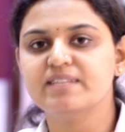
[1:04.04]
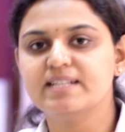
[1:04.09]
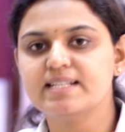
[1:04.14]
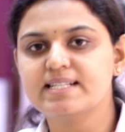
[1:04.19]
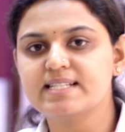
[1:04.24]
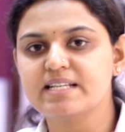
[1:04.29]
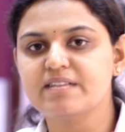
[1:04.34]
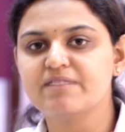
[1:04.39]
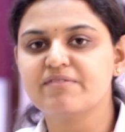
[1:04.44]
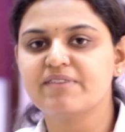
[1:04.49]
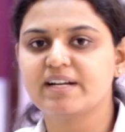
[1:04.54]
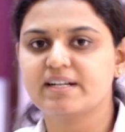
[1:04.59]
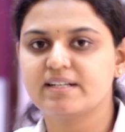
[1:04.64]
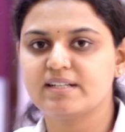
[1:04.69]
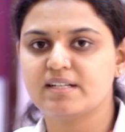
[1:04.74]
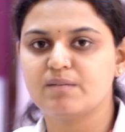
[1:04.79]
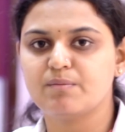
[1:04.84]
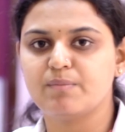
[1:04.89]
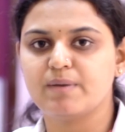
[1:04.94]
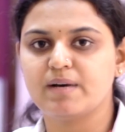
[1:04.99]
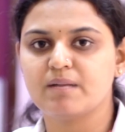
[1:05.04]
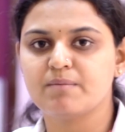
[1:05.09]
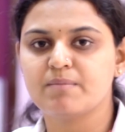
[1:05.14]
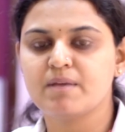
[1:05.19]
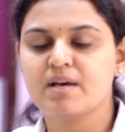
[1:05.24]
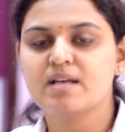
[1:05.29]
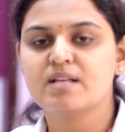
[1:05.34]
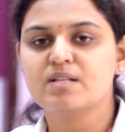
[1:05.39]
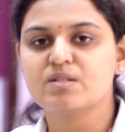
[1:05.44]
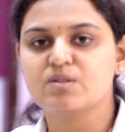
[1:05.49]
this infected pulp
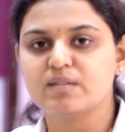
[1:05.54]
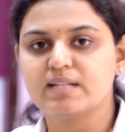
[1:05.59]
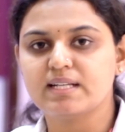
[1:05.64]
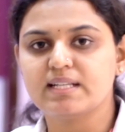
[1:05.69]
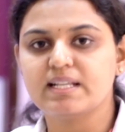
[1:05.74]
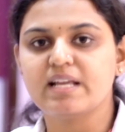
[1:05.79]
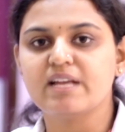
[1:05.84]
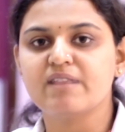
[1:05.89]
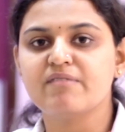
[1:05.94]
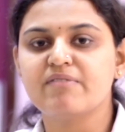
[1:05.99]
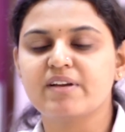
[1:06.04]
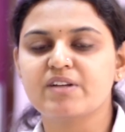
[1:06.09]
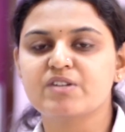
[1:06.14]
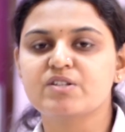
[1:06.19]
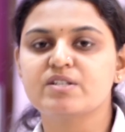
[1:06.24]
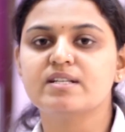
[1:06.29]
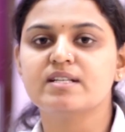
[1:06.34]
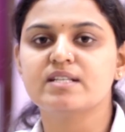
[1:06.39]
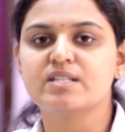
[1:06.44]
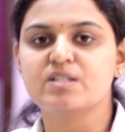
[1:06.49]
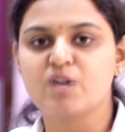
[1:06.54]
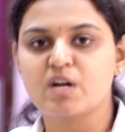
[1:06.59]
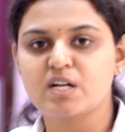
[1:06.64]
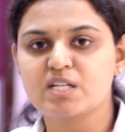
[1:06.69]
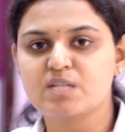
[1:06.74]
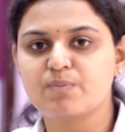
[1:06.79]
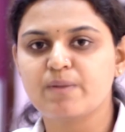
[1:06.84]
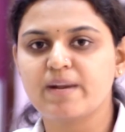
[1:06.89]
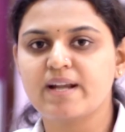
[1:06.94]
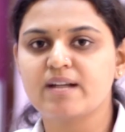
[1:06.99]
so that the infection is not
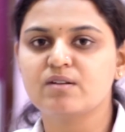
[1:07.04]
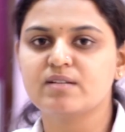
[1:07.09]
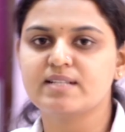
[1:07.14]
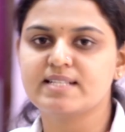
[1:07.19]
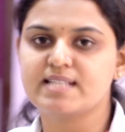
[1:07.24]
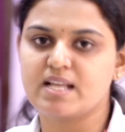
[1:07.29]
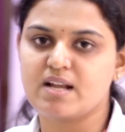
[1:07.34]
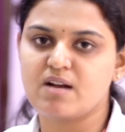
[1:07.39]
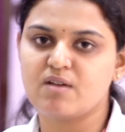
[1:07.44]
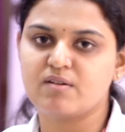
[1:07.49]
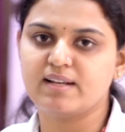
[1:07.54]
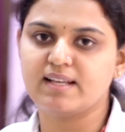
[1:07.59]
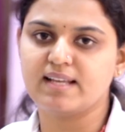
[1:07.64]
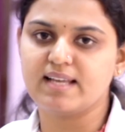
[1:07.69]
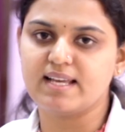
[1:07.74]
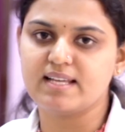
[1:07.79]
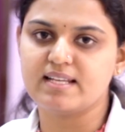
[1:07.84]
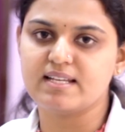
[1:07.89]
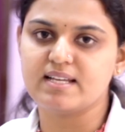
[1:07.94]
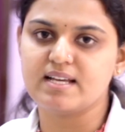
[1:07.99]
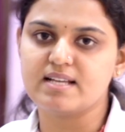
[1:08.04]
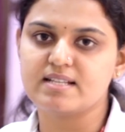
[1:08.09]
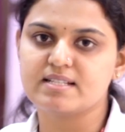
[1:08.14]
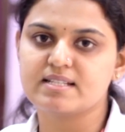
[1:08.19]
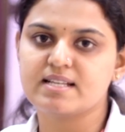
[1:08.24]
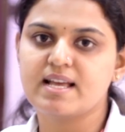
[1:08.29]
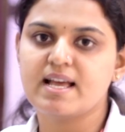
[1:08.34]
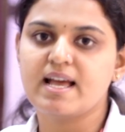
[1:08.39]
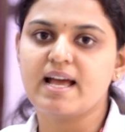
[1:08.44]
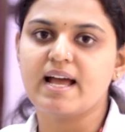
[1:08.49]
spread to the surrounding
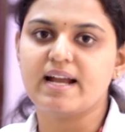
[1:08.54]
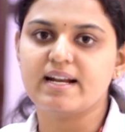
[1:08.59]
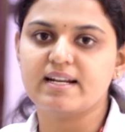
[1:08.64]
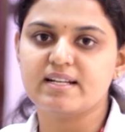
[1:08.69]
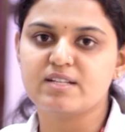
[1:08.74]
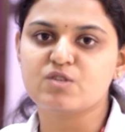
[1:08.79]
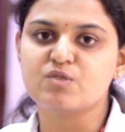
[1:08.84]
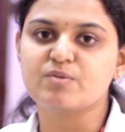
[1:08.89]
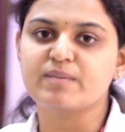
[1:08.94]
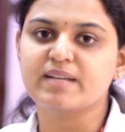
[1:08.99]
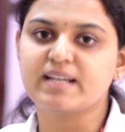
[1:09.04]
areas and is to be